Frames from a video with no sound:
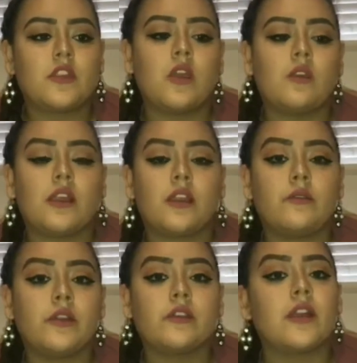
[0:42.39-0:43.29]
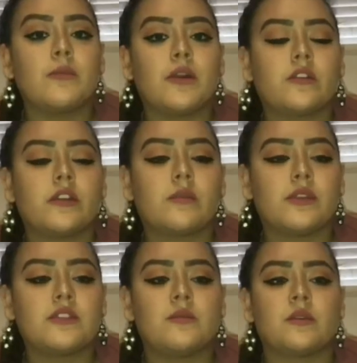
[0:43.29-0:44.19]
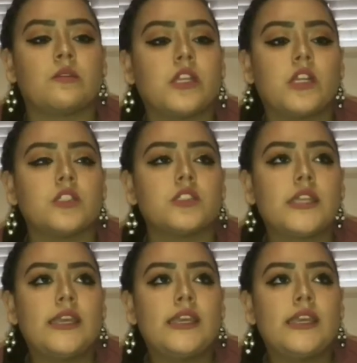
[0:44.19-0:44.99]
no, like I really think I'm hungry, like my stomach really hurts.